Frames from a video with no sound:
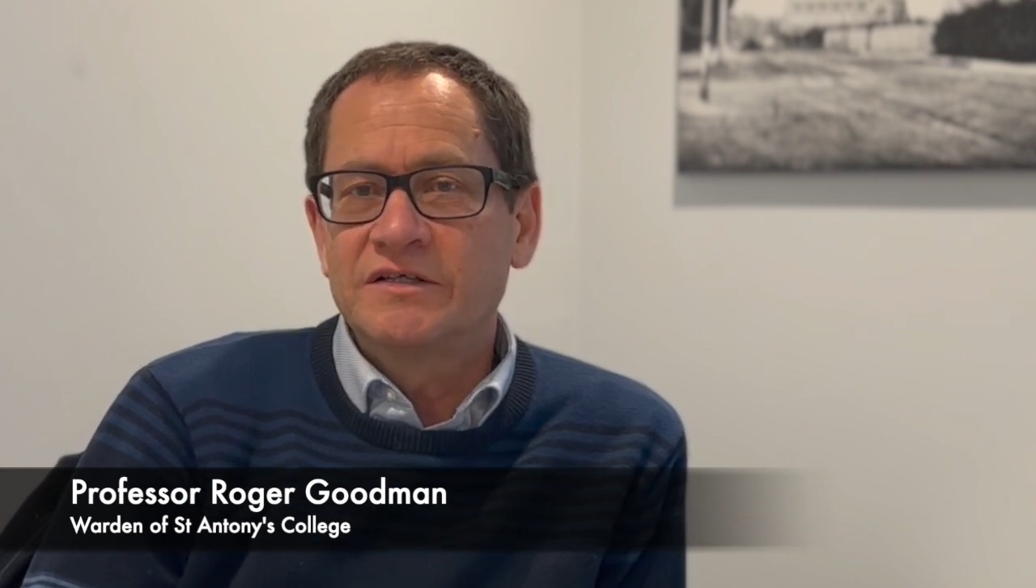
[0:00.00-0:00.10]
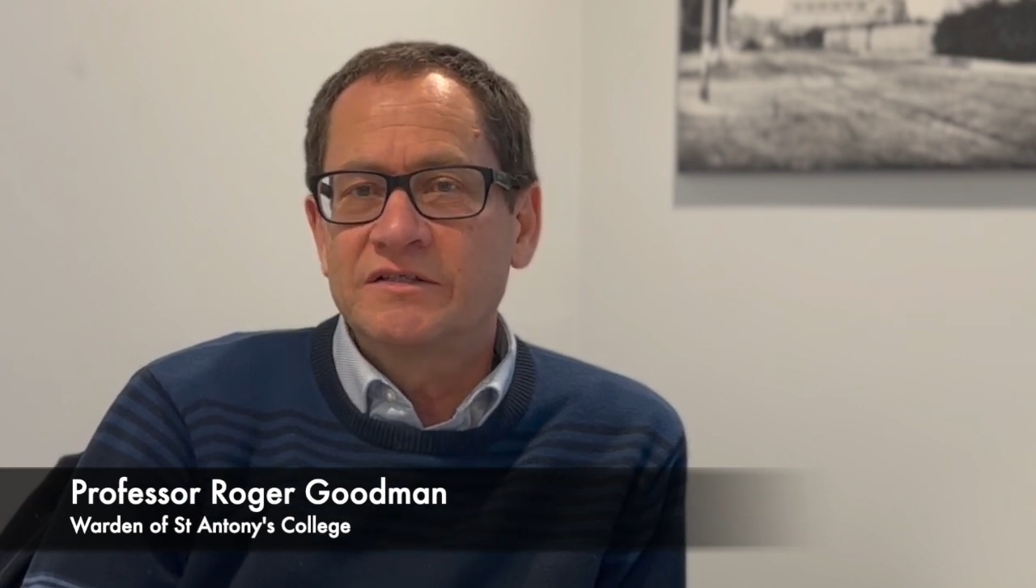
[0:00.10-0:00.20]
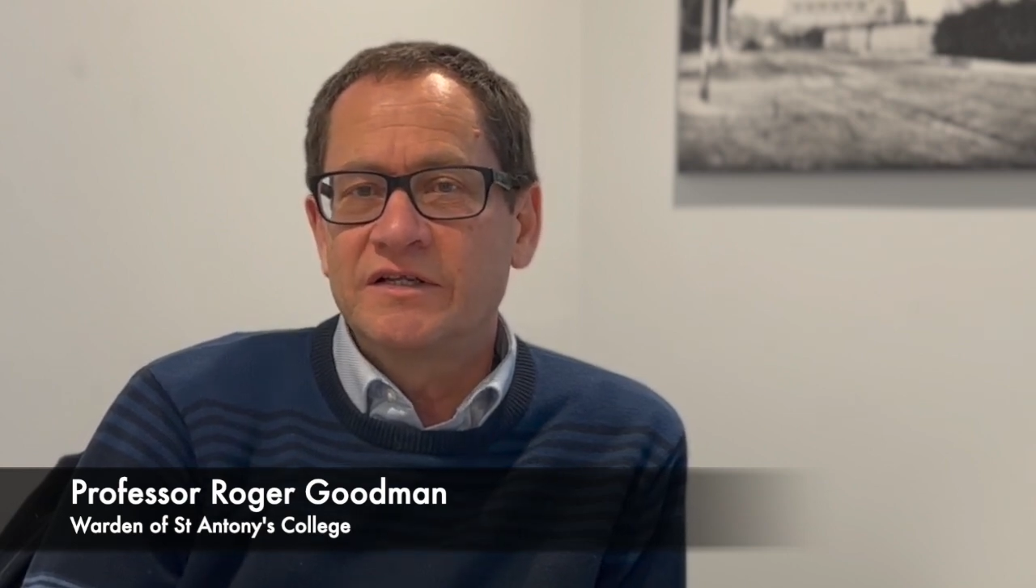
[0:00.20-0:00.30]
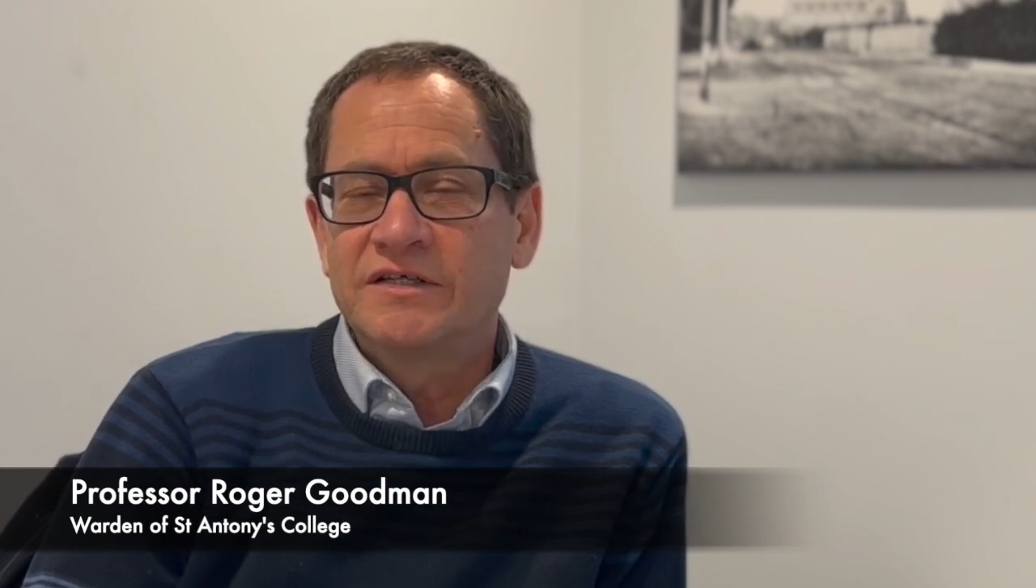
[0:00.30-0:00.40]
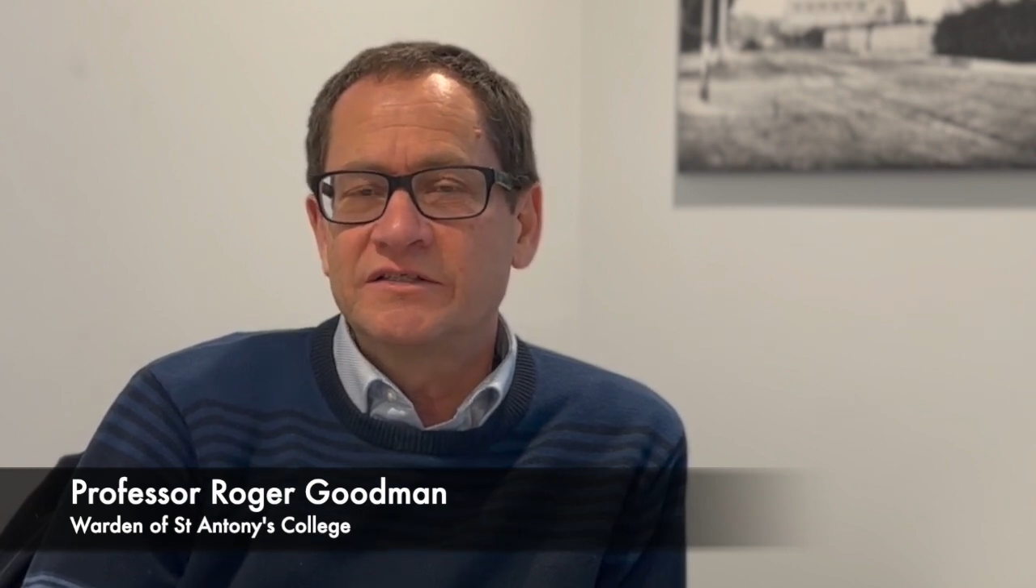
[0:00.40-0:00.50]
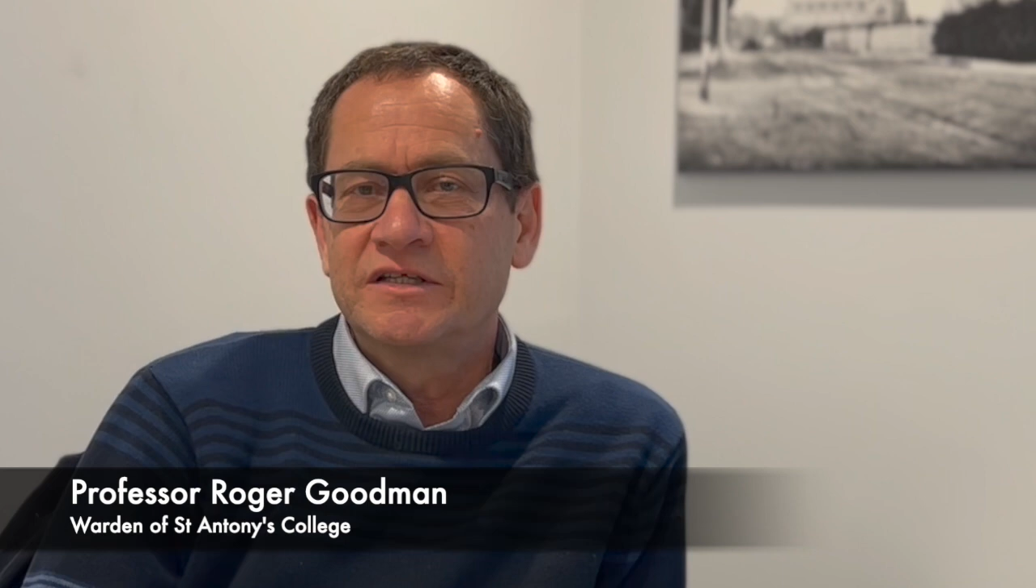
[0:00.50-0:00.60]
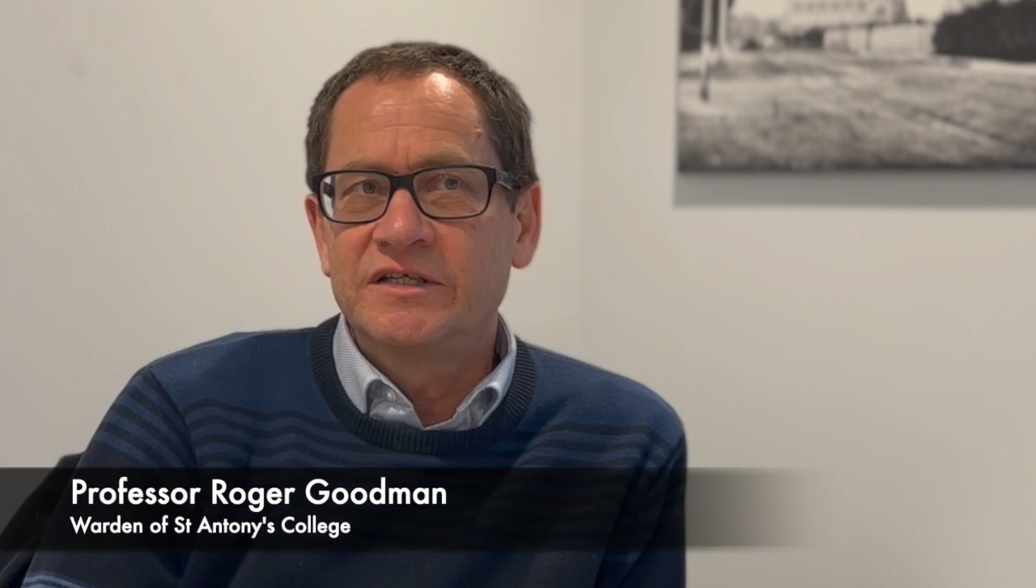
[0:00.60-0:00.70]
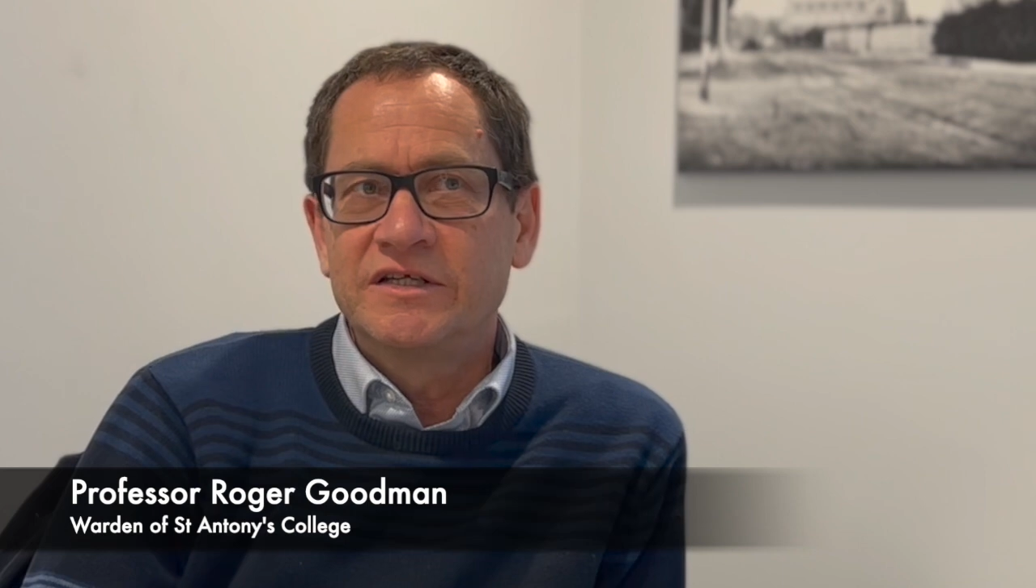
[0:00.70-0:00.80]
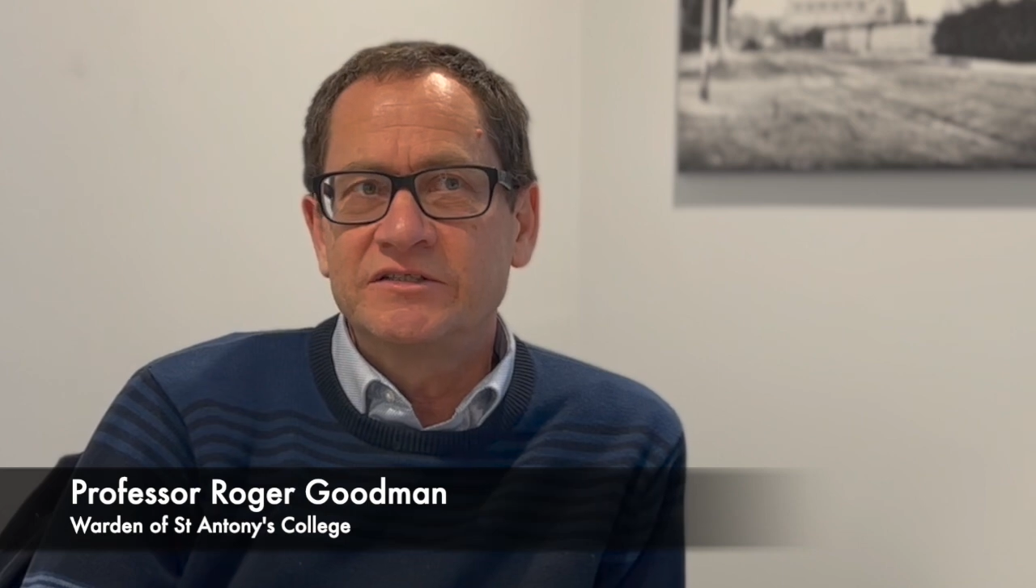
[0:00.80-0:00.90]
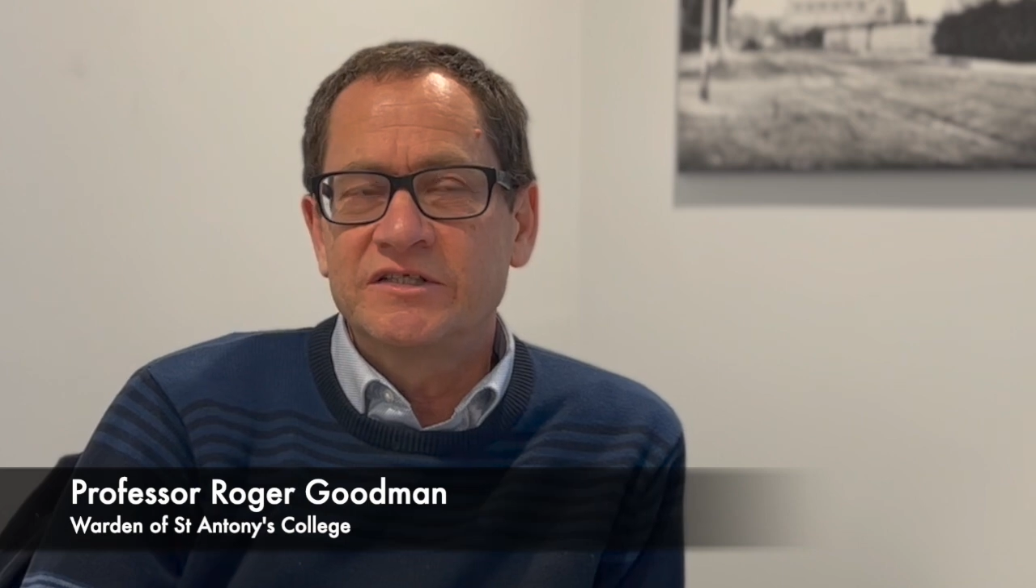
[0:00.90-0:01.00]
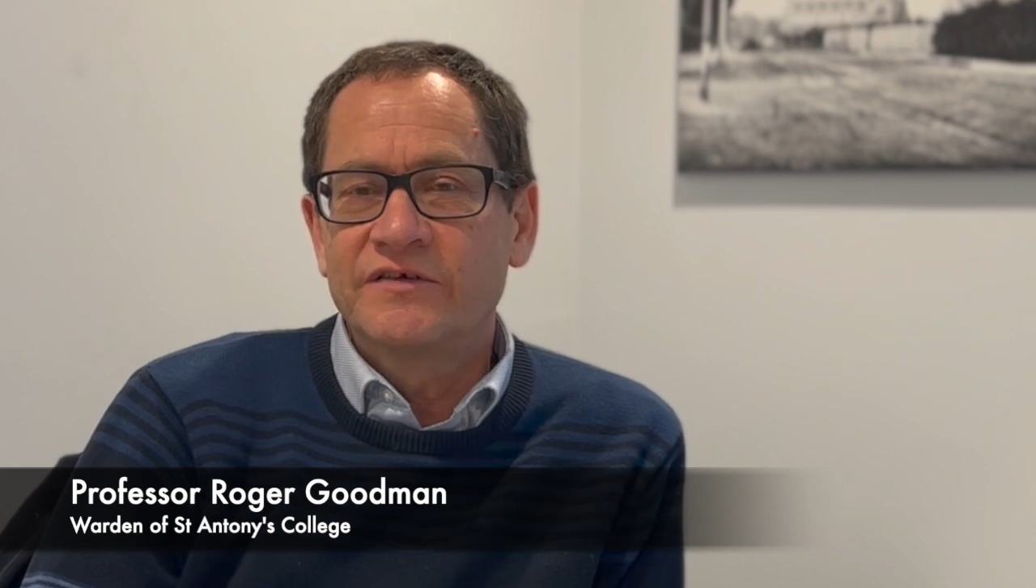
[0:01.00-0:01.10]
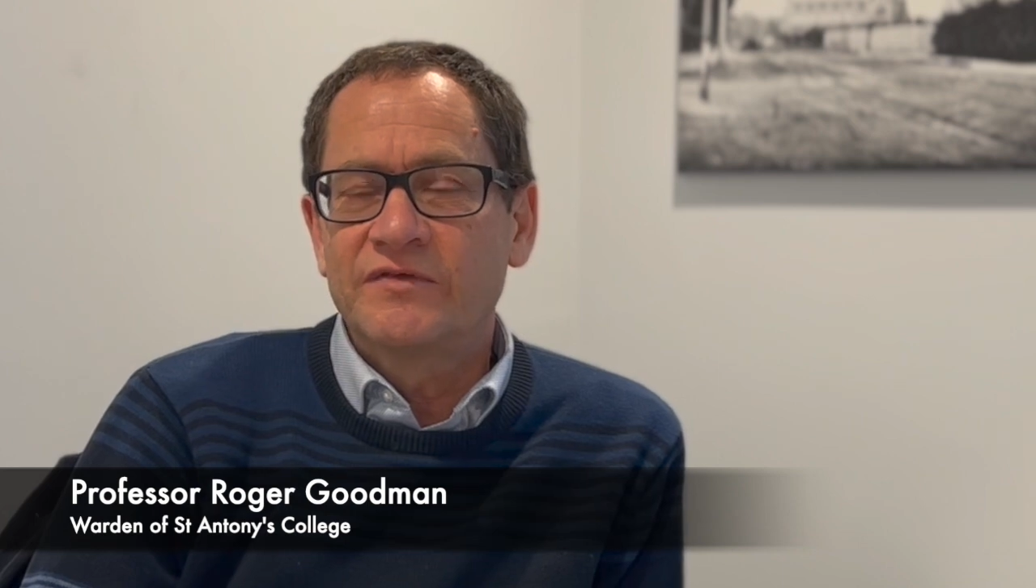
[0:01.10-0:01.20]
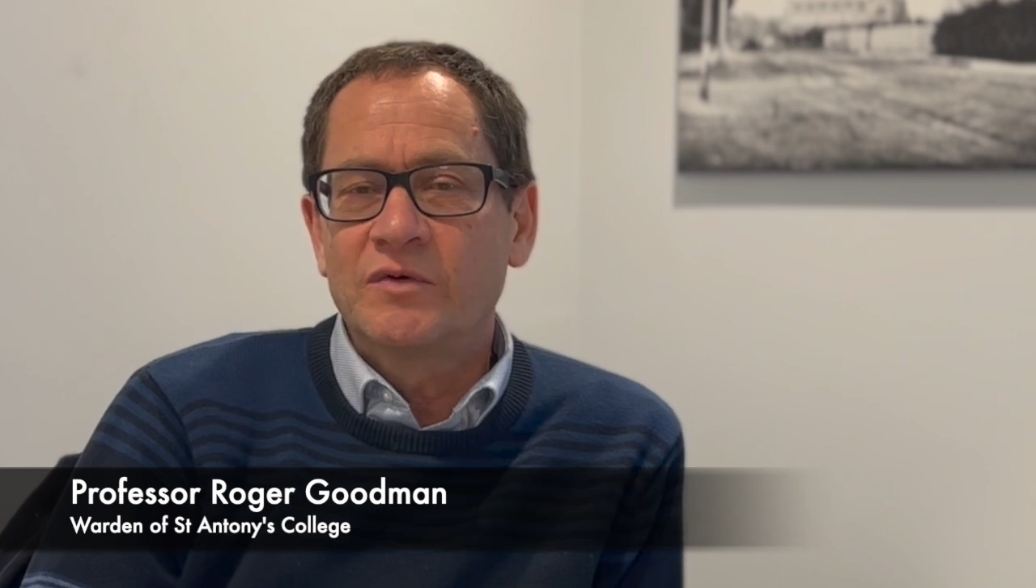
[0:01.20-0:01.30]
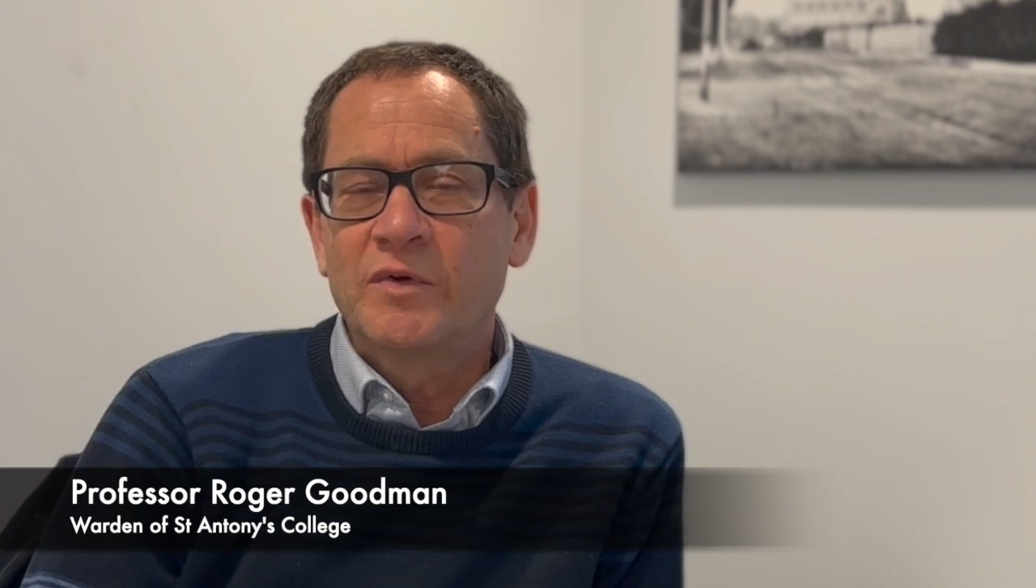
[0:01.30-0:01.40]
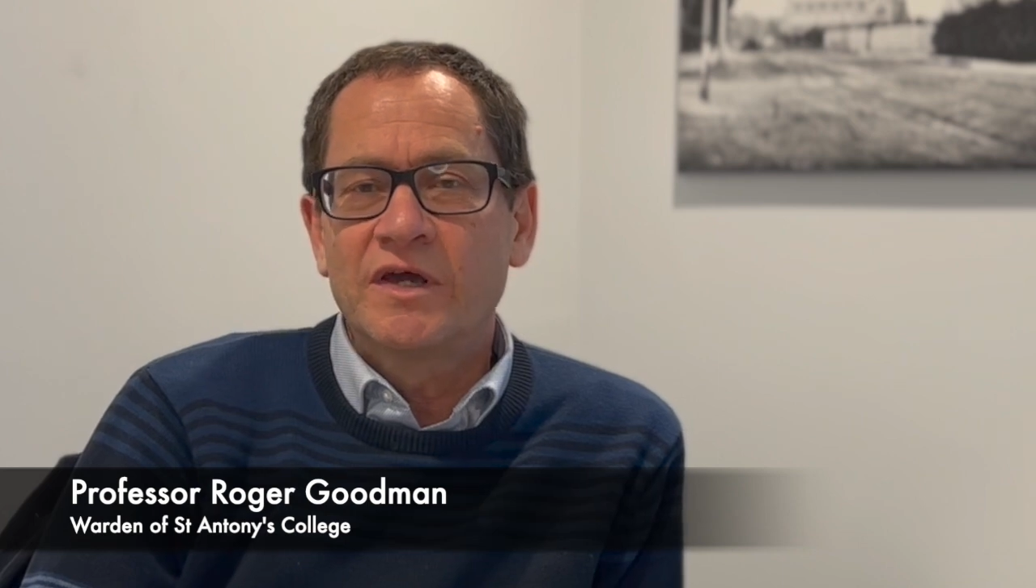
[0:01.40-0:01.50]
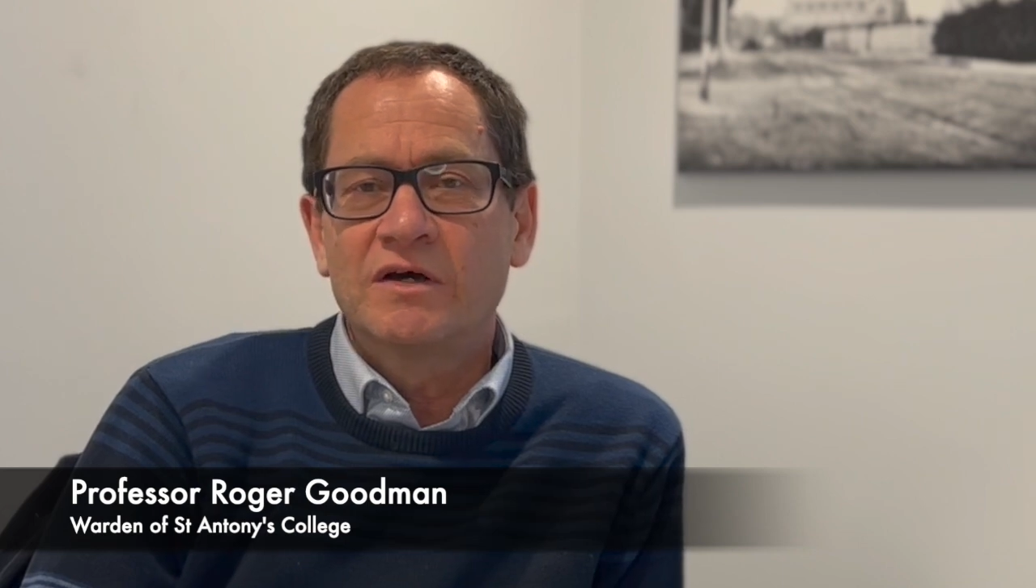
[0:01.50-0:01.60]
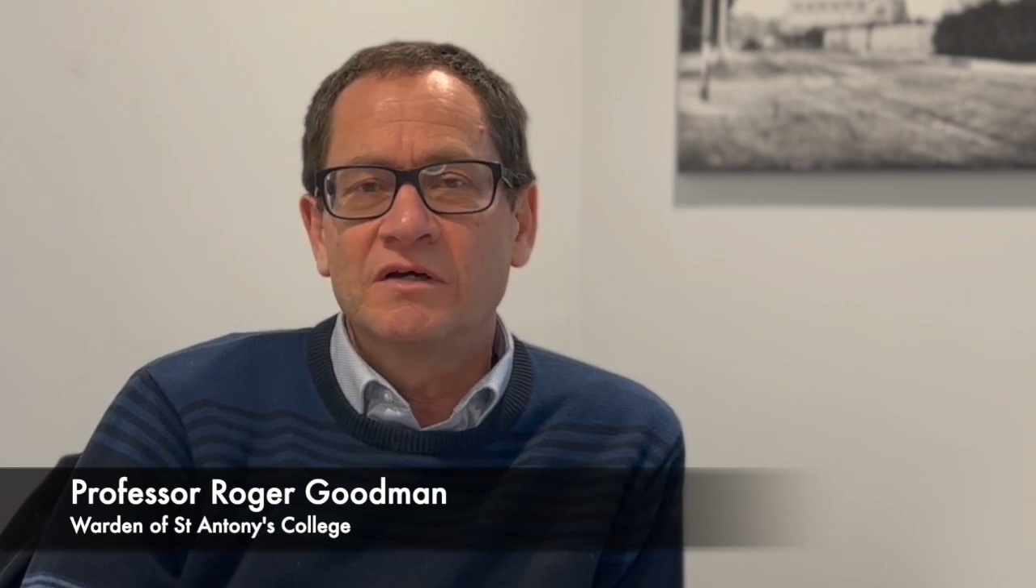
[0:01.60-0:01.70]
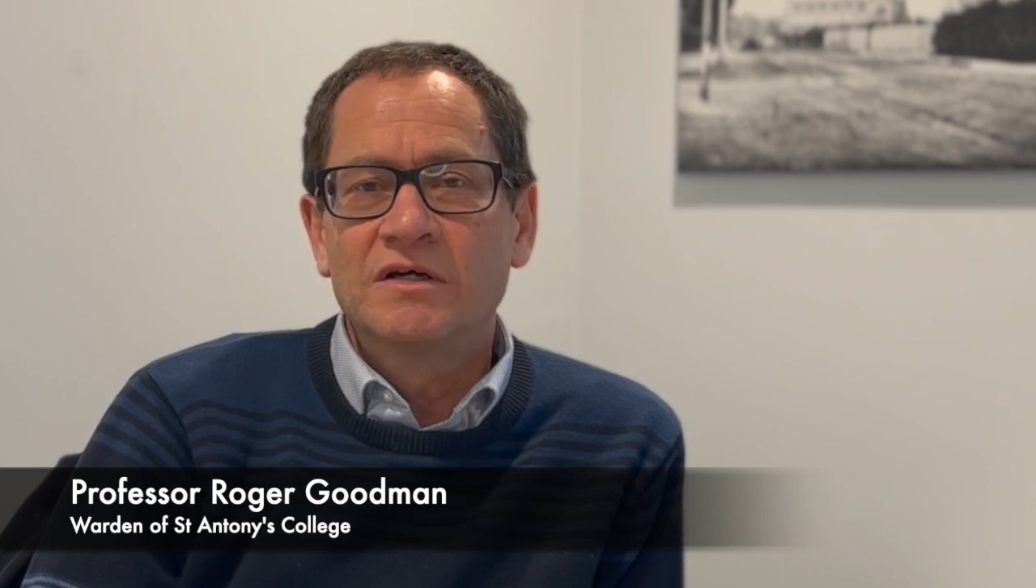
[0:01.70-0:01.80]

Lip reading: And it's an initiative that we are